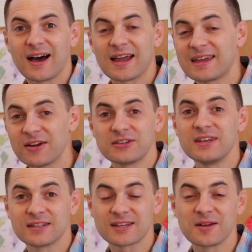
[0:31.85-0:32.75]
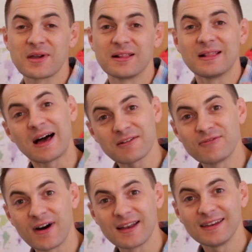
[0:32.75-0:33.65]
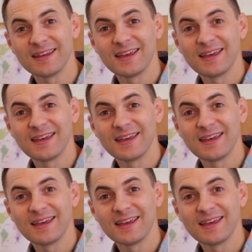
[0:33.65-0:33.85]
I guarantee it's going to be a lot of fun